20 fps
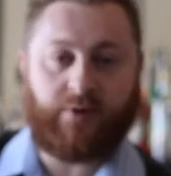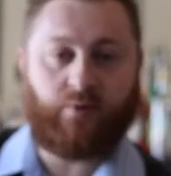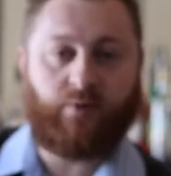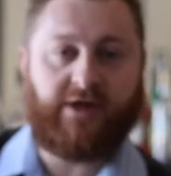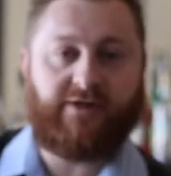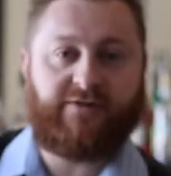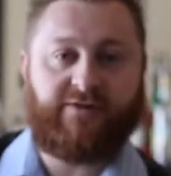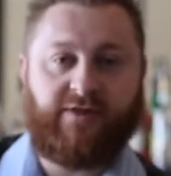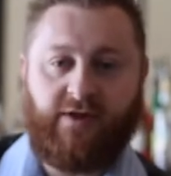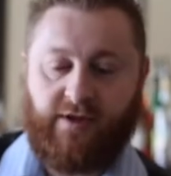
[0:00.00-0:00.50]
it
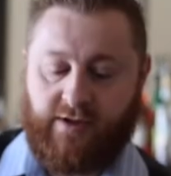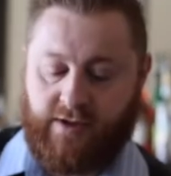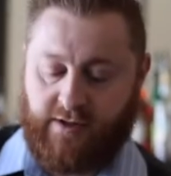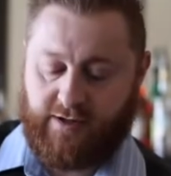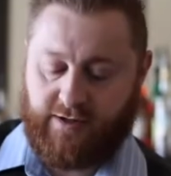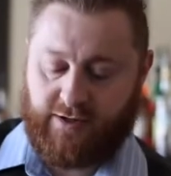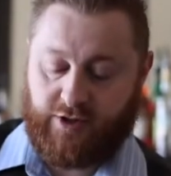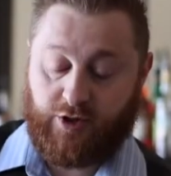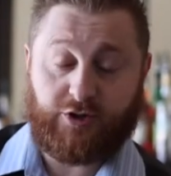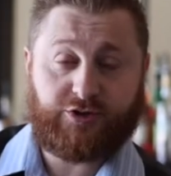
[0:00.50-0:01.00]
with
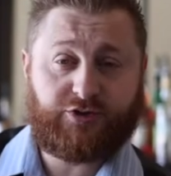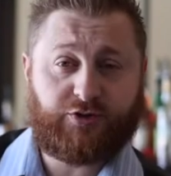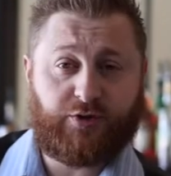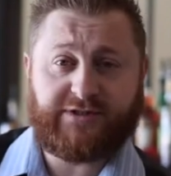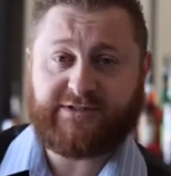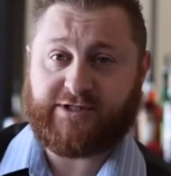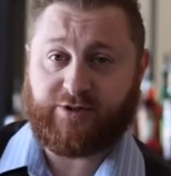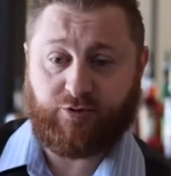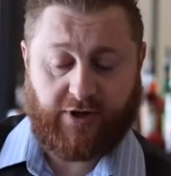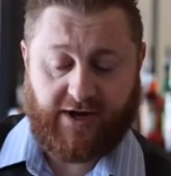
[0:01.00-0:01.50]
your
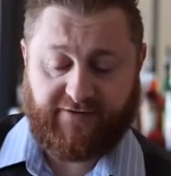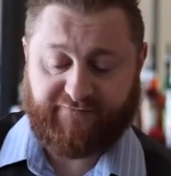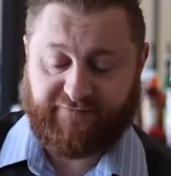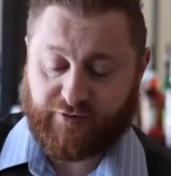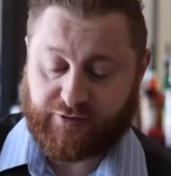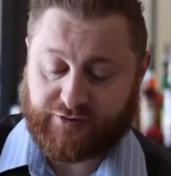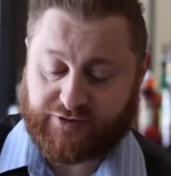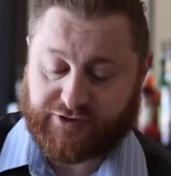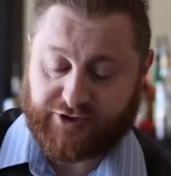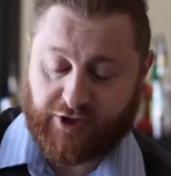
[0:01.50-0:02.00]
choice of
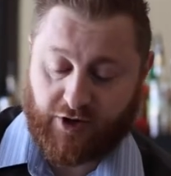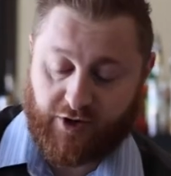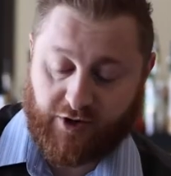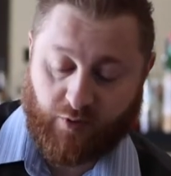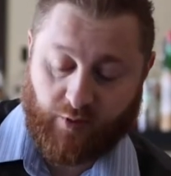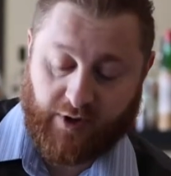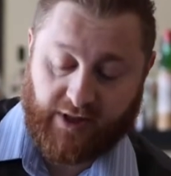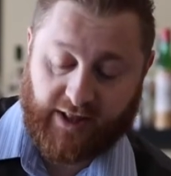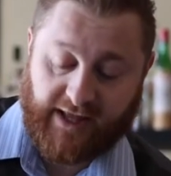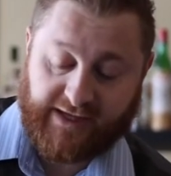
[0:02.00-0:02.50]
grapefruit soda.
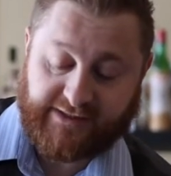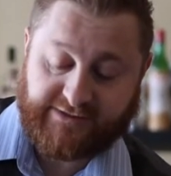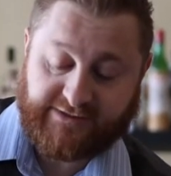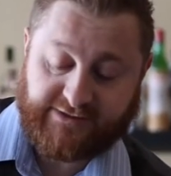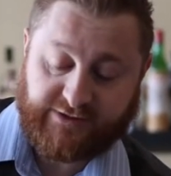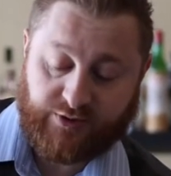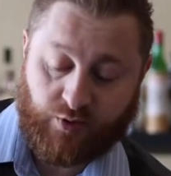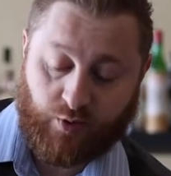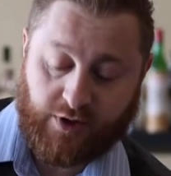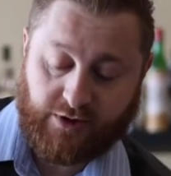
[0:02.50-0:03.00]
We like
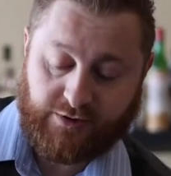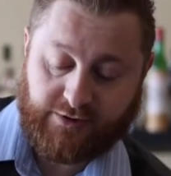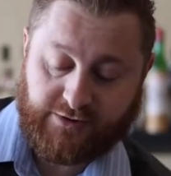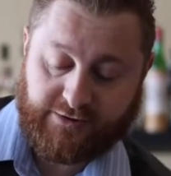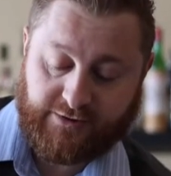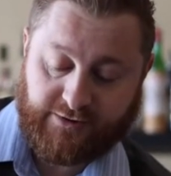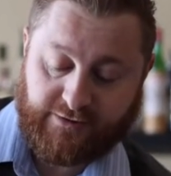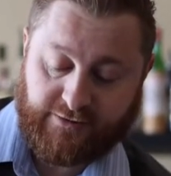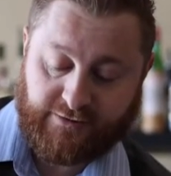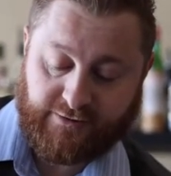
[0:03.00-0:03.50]
Squirt.
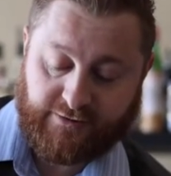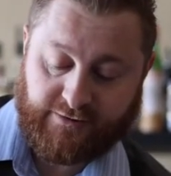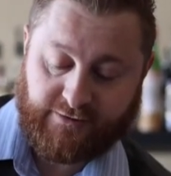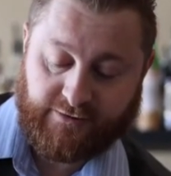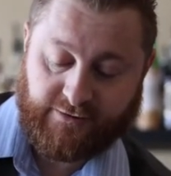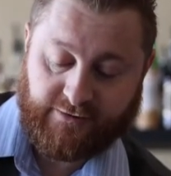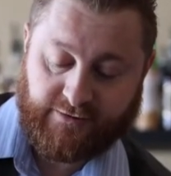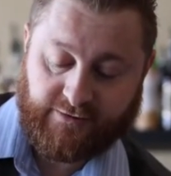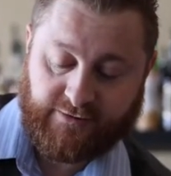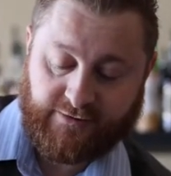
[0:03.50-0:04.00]

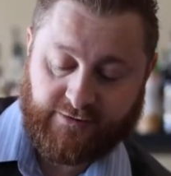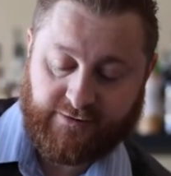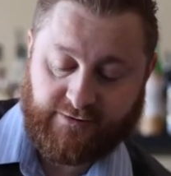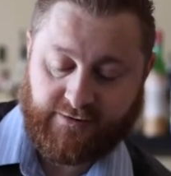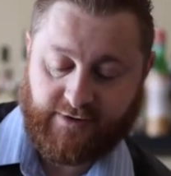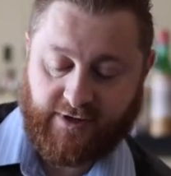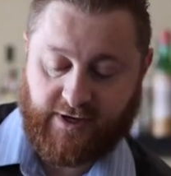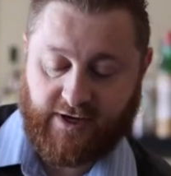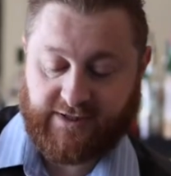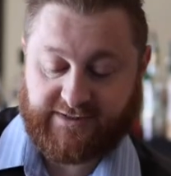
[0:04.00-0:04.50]

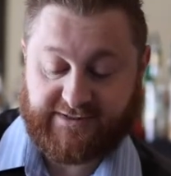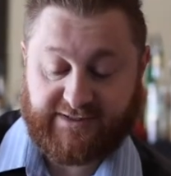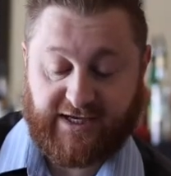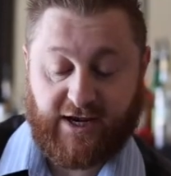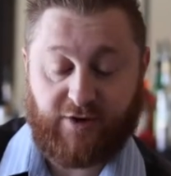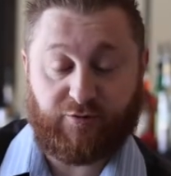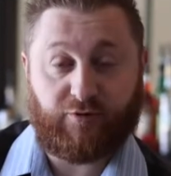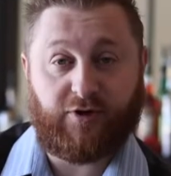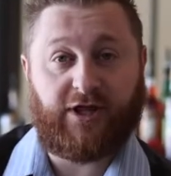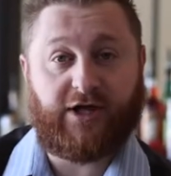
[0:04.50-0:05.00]
Uh, it's
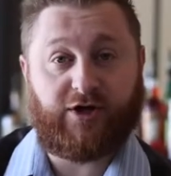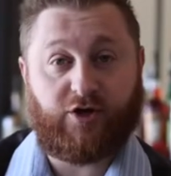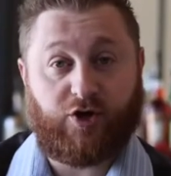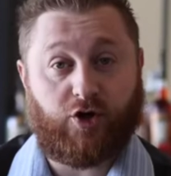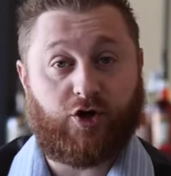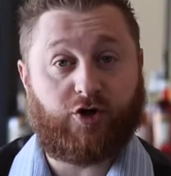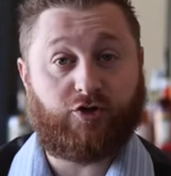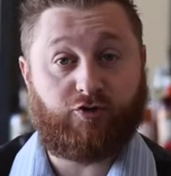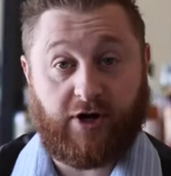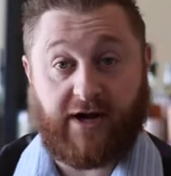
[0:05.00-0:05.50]
got a really
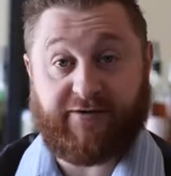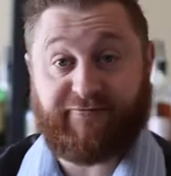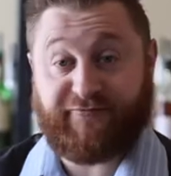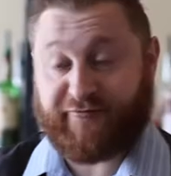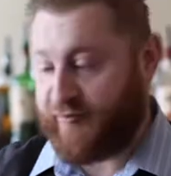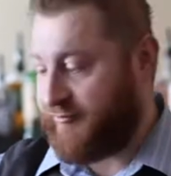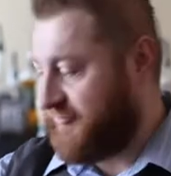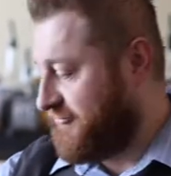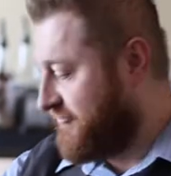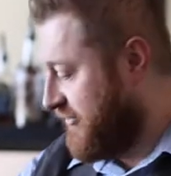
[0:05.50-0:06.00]
good
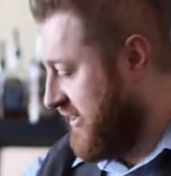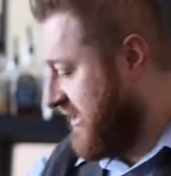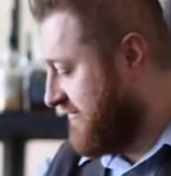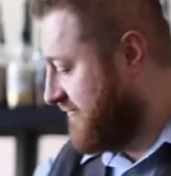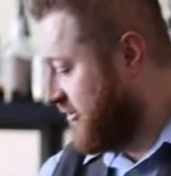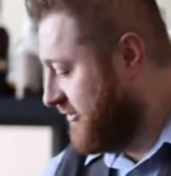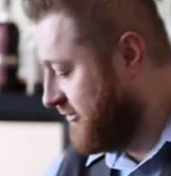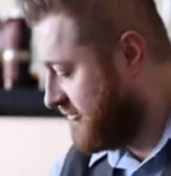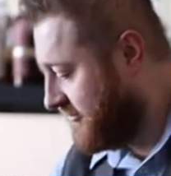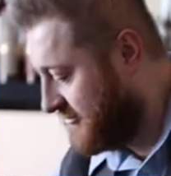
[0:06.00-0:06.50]
grapefruit
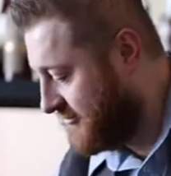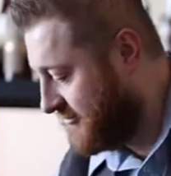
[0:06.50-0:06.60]
flavor.